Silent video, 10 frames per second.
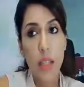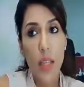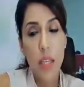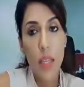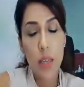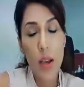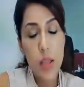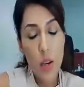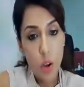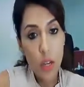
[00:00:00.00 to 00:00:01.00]

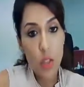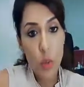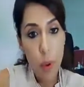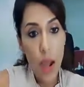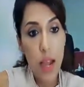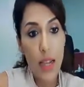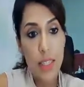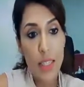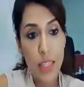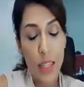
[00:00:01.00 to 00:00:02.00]
in order to pass,
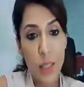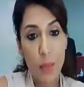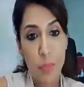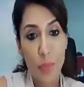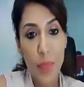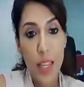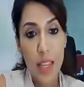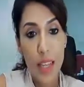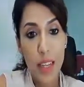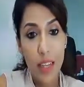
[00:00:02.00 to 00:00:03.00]

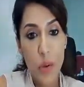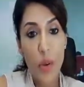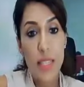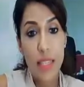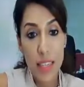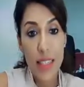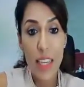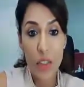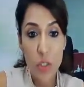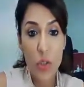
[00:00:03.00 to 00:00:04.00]
it's under
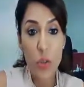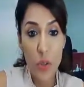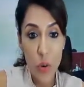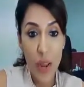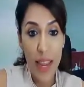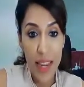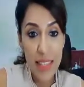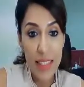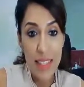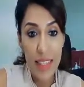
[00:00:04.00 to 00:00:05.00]
Section
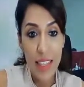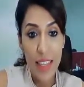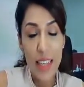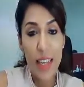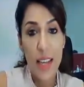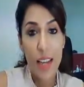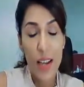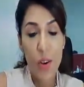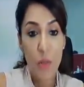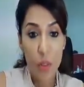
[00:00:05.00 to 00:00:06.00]
208
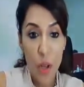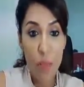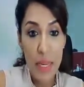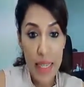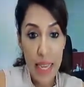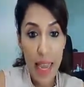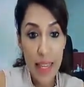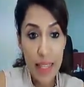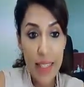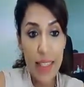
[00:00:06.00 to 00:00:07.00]
of the Companies
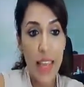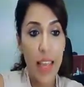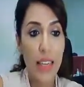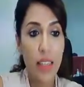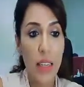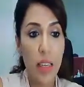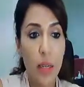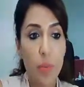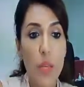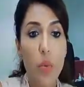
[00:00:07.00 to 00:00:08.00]
Act, and
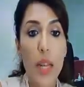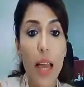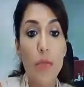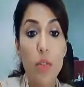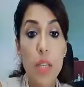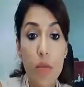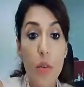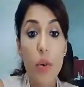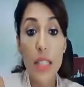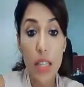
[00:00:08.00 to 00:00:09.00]
he would have to give a
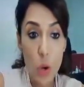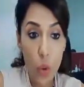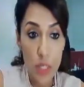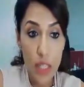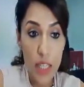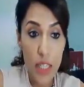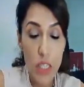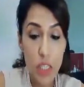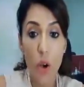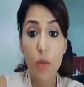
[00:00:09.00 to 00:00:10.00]
written
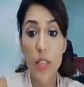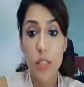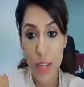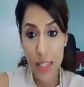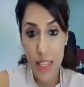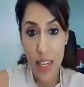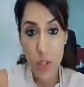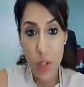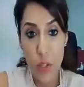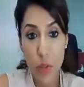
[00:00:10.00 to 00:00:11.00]
notice of his
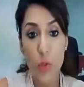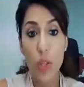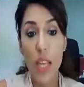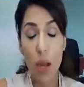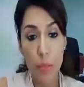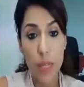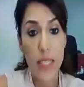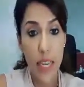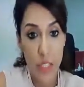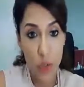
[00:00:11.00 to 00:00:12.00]
resignation to the company
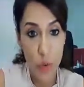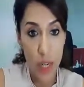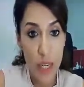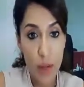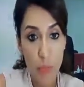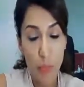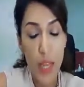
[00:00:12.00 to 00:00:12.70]
secretary